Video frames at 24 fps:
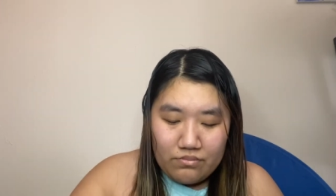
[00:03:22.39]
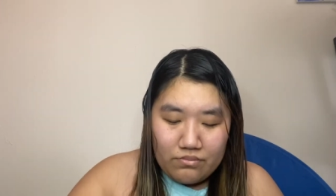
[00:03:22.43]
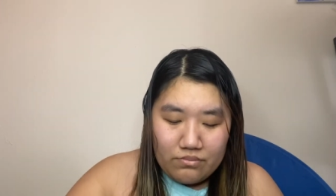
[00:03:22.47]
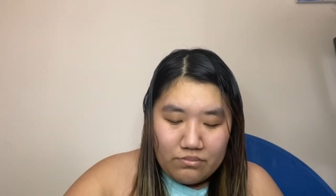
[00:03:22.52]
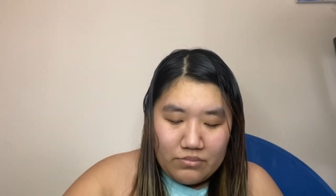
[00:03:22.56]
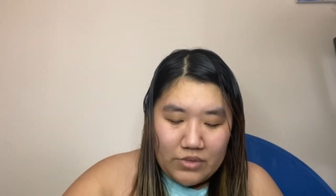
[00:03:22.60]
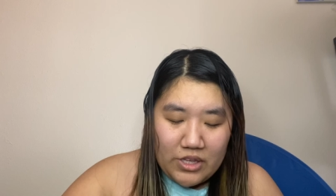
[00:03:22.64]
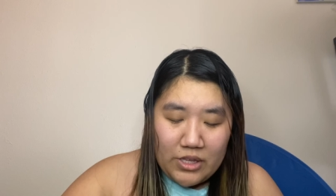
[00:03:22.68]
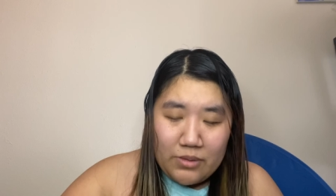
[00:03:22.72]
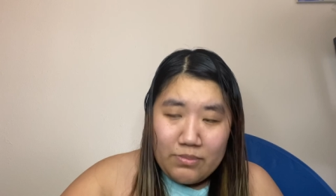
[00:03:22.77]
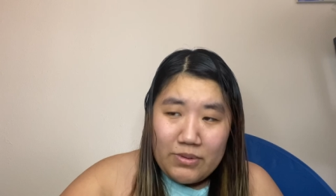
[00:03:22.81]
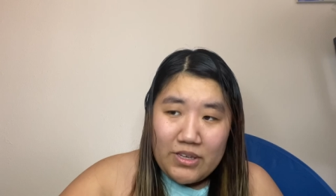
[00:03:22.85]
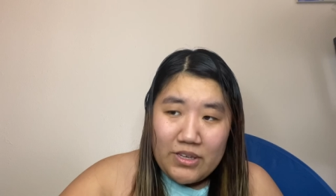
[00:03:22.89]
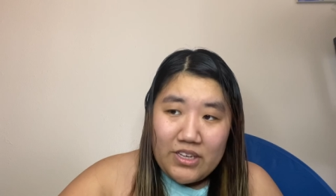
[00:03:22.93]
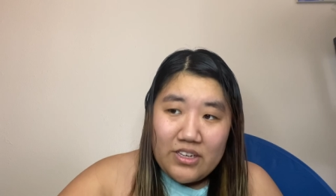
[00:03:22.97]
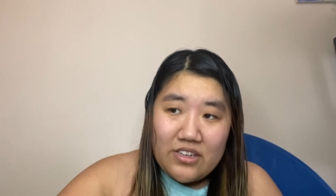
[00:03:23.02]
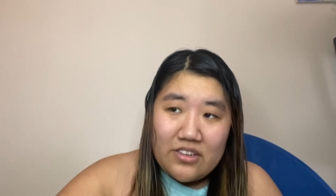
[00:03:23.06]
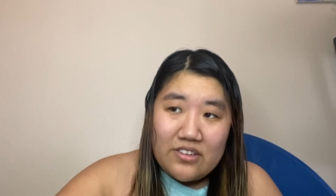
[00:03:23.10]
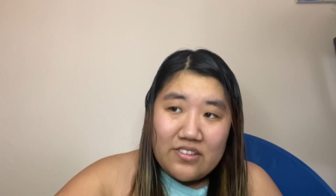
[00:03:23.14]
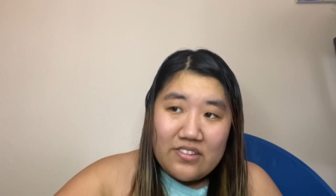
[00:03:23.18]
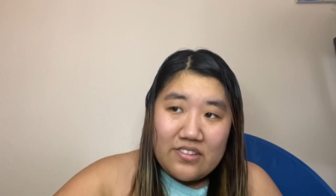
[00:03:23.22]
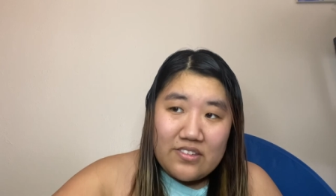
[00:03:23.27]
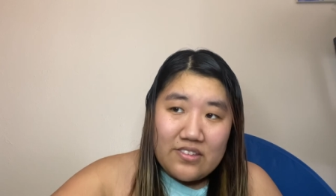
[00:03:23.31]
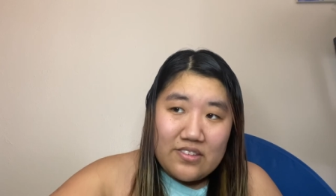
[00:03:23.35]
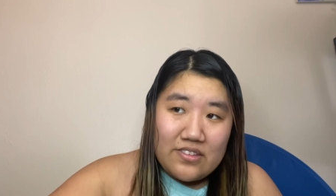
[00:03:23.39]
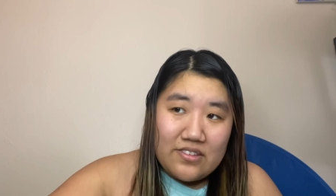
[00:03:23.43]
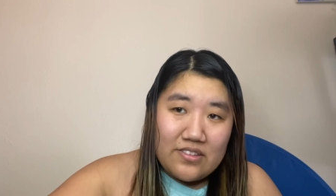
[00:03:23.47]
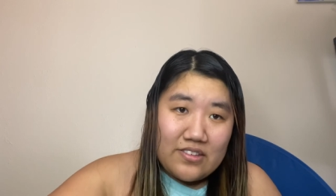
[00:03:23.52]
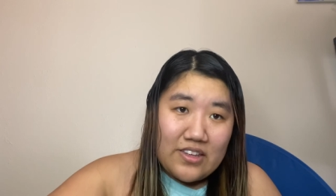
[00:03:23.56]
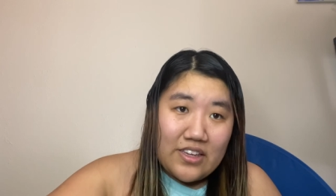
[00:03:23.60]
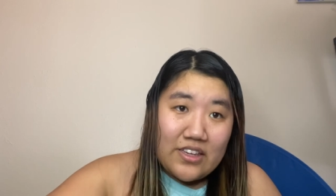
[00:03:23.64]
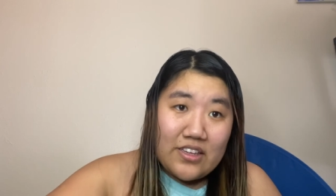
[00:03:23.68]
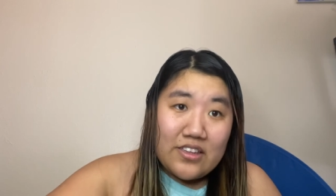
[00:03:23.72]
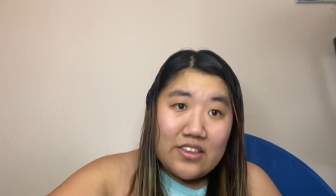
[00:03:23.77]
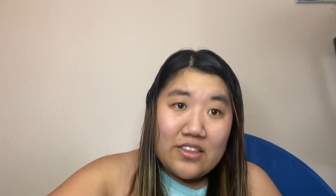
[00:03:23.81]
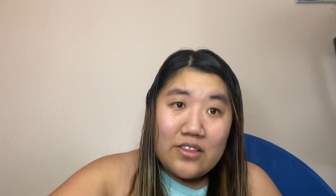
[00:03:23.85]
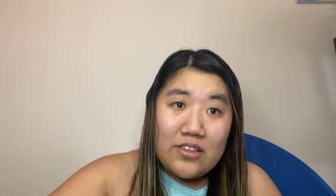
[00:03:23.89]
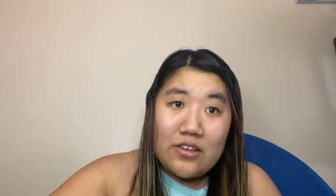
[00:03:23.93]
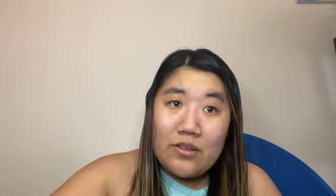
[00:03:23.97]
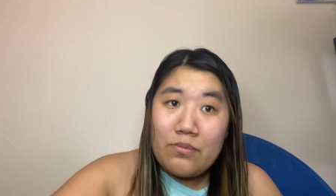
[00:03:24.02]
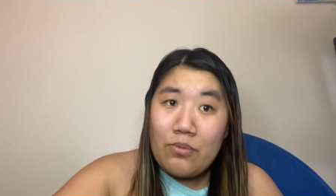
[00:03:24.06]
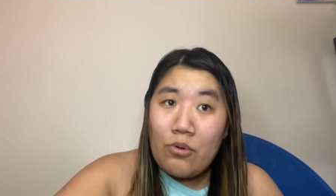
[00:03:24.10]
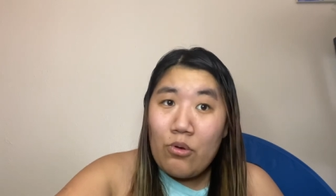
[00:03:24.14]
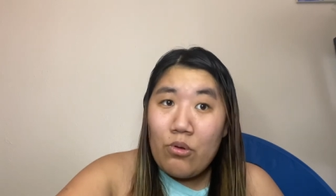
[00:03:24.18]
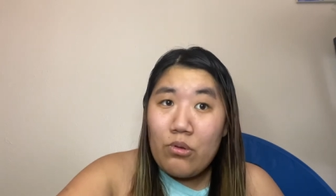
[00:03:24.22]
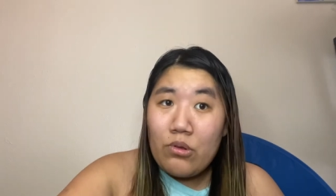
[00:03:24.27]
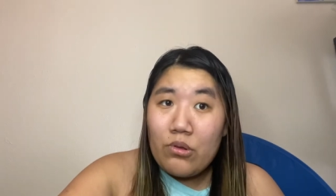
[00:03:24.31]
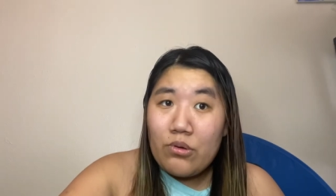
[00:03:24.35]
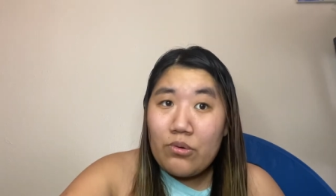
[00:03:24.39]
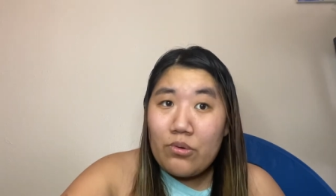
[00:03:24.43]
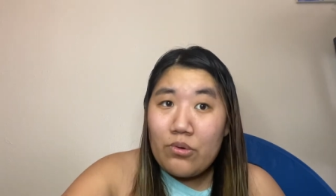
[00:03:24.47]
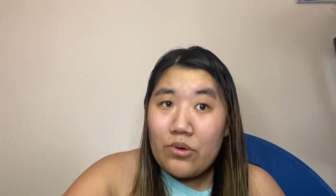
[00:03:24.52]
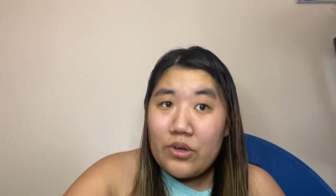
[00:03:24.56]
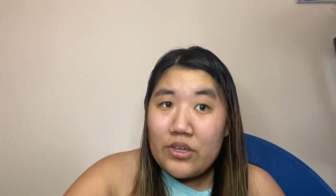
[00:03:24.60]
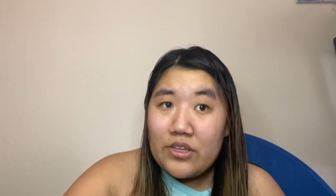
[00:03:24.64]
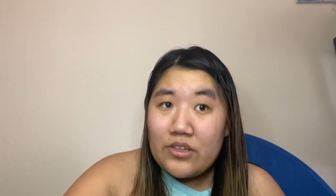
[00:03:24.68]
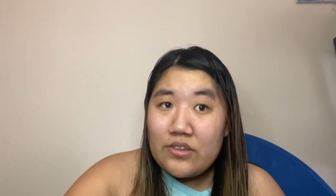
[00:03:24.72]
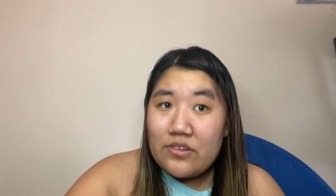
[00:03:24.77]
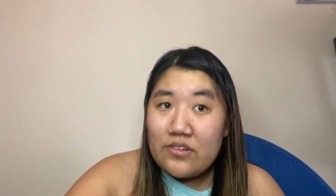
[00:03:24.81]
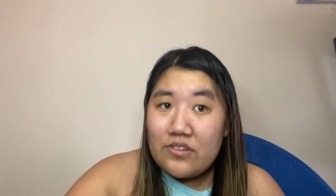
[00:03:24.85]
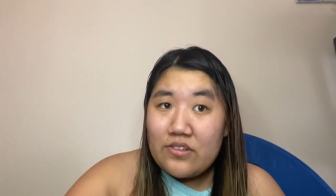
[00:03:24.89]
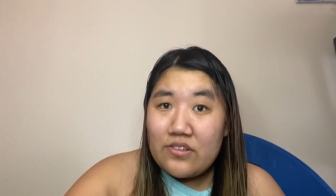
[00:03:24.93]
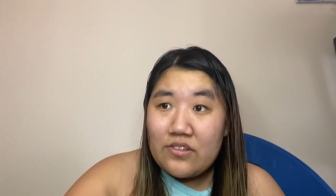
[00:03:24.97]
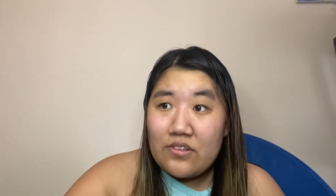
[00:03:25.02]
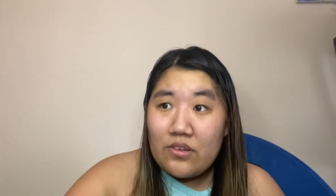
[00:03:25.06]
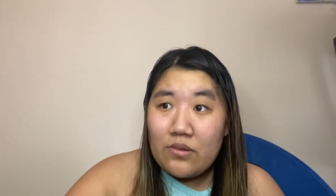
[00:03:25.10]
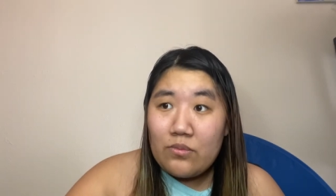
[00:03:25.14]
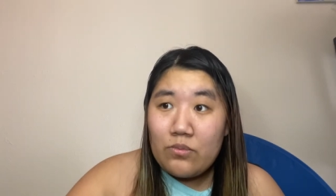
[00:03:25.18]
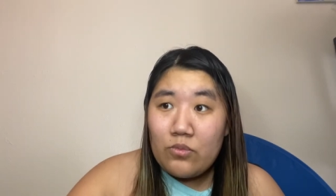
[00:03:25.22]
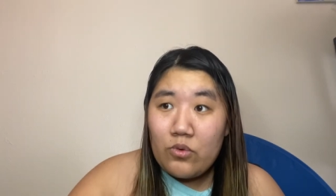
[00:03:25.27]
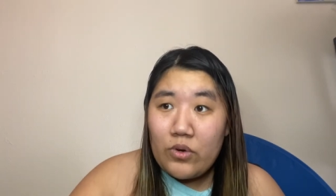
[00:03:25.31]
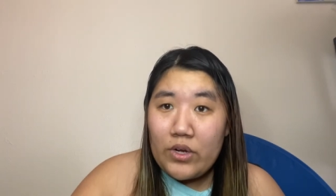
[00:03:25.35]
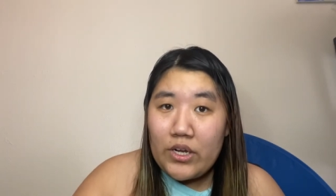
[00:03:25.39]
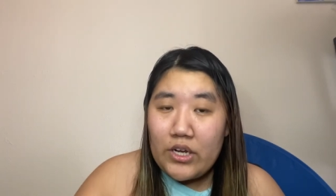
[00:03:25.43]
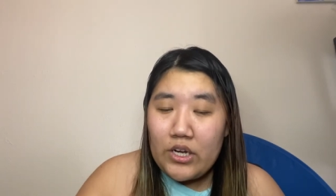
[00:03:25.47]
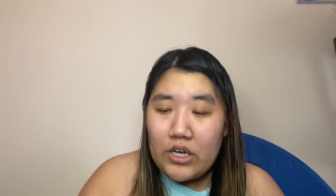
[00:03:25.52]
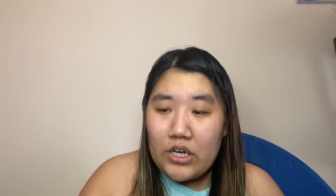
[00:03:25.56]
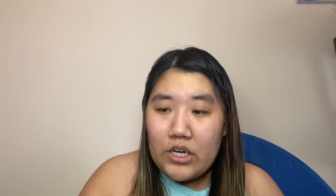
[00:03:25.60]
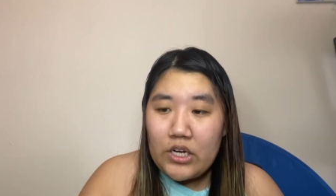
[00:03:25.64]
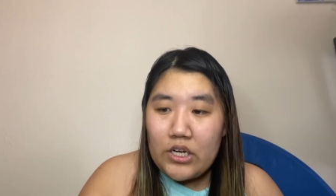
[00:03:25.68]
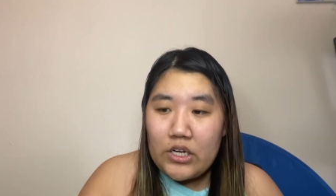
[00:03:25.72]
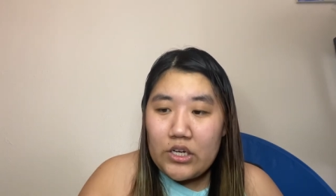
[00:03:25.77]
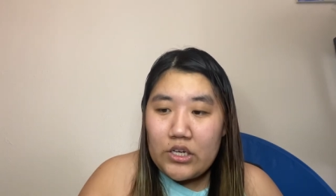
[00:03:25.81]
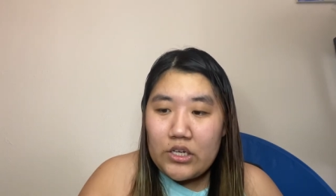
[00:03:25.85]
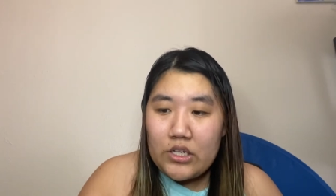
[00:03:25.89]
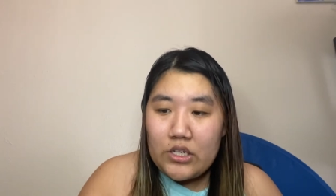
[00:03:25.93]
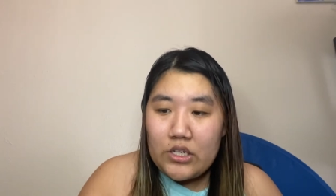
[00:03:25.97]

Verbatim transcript: maybe to stick the Polaroids somewhere.